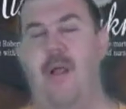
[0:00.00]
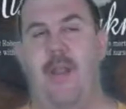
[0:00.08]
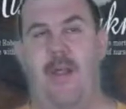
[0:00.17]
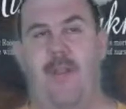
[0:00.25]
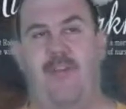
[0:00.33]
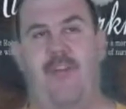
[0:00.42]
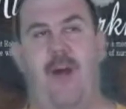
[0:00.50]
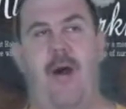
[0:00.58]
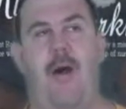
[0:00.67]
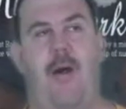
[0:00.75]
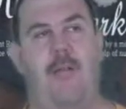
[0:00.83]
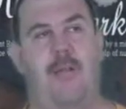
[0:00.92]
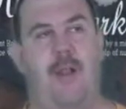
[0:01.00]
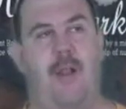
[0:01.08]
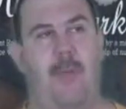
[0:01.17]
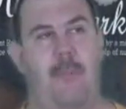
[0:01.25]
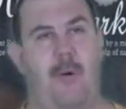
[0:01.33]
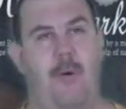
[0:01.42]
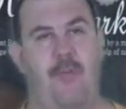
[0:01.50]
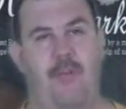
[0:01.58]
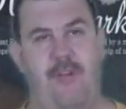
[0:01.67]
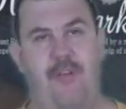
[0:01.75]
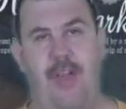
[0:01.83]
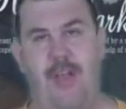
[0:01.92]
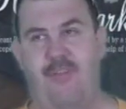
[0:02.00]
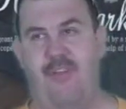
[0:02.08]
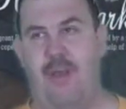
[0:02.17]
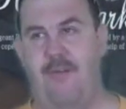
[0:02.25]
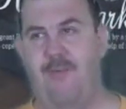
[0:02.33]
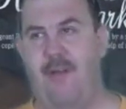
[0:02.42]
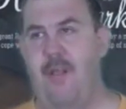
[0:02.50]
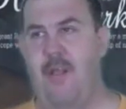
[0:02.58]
Now the song, the little poetry type stuff,